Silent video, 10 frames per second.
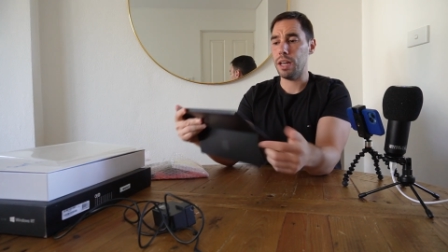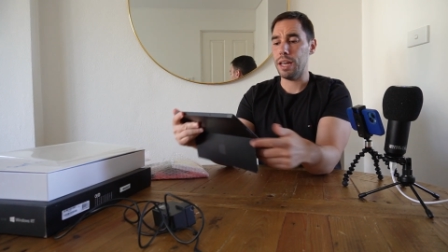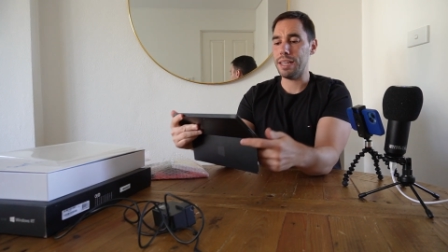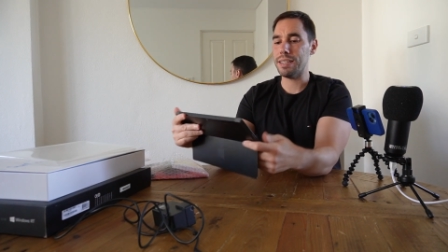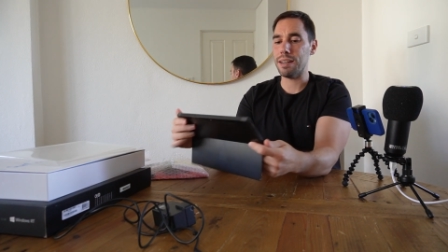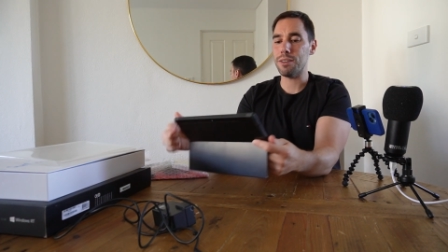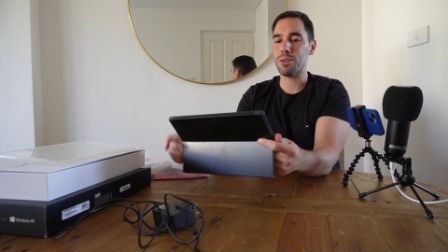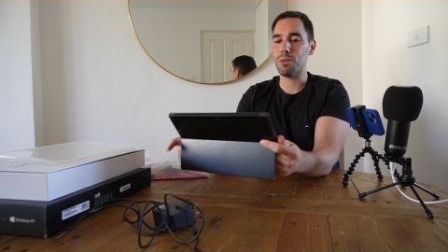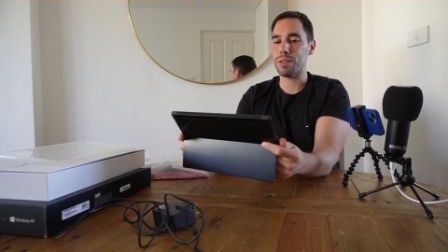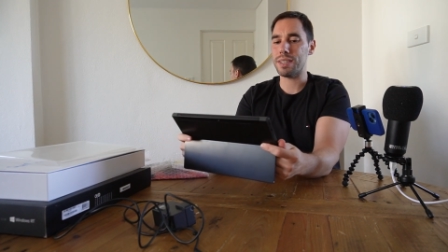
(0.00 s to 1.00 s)
It
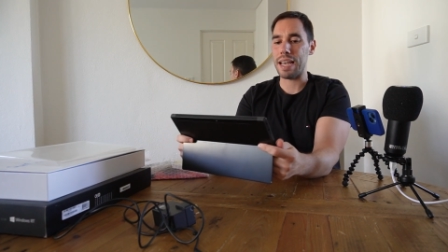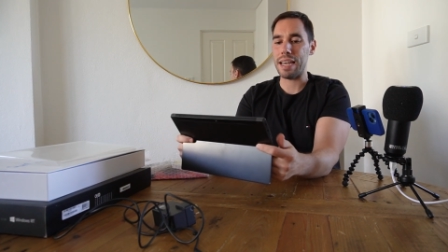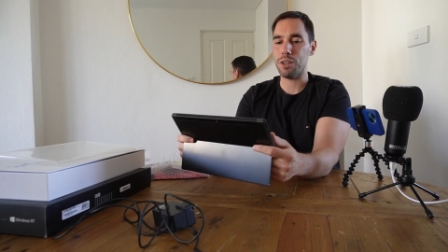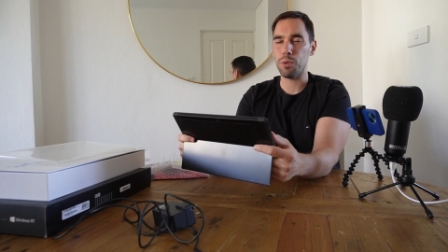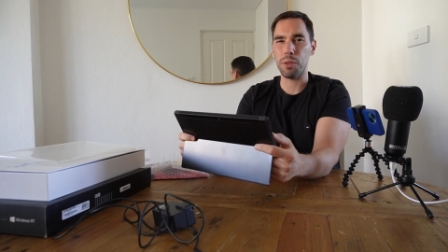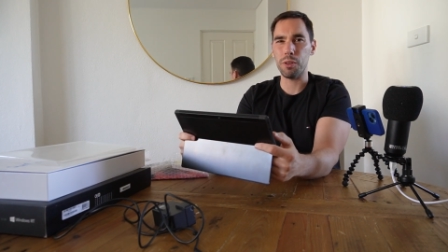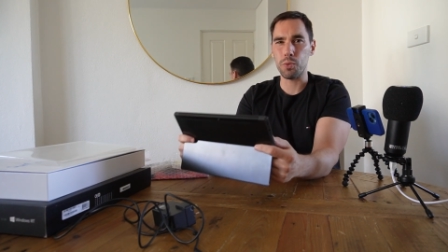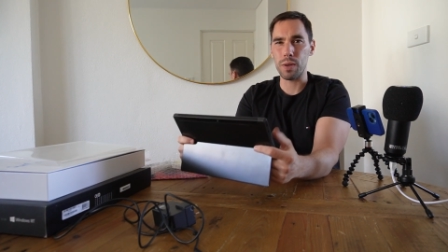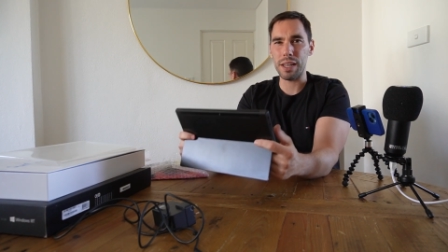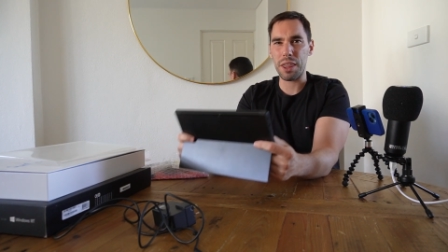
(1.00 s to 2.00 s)
does look dated with those
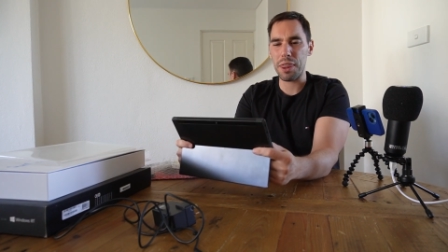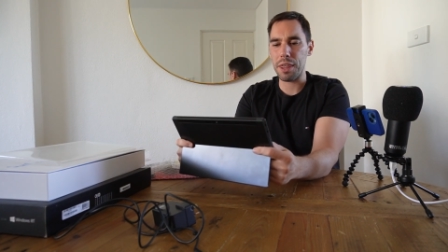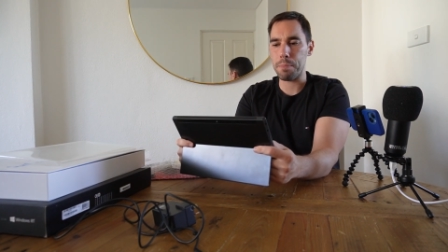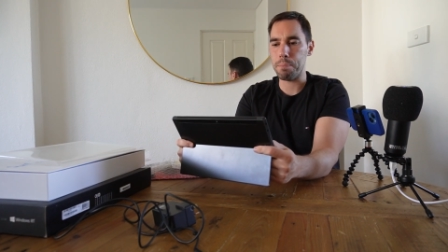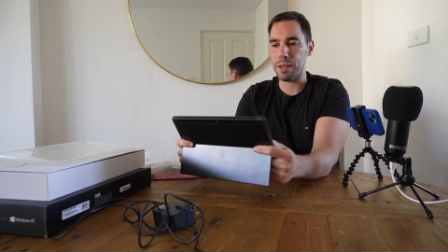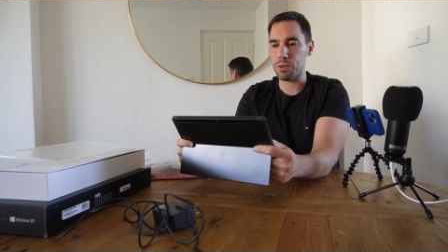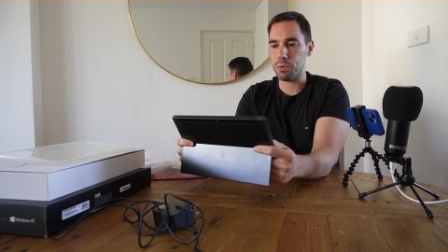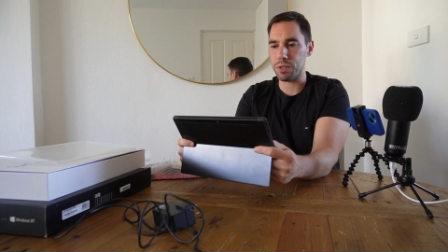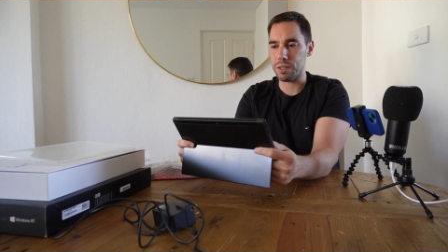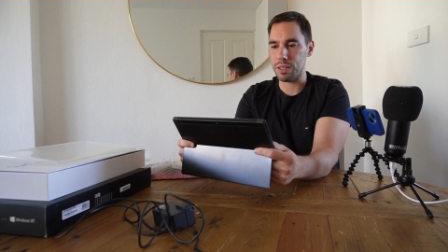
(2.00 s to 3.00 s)
really thick
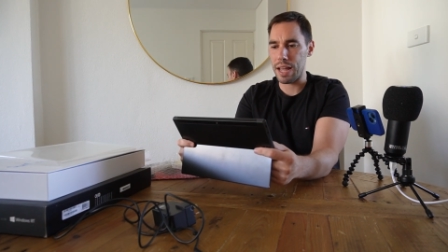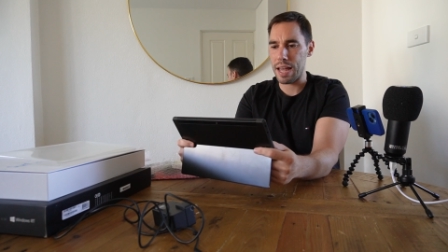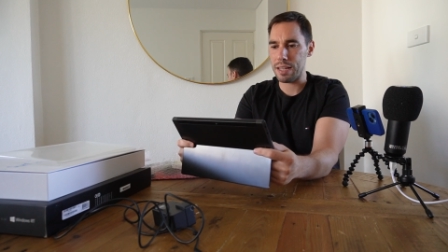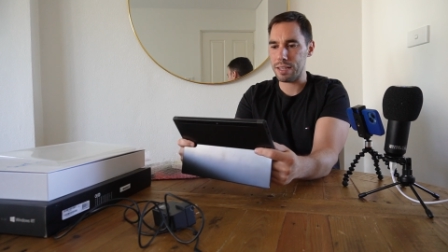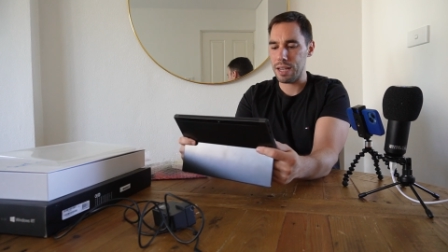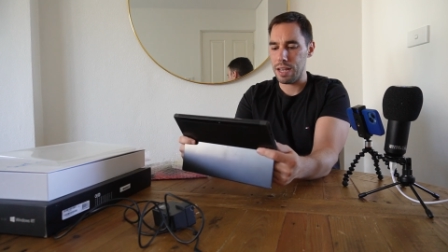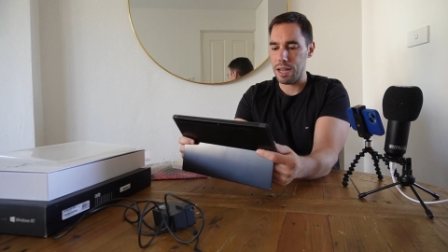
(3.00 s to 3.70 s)
bezels that it has,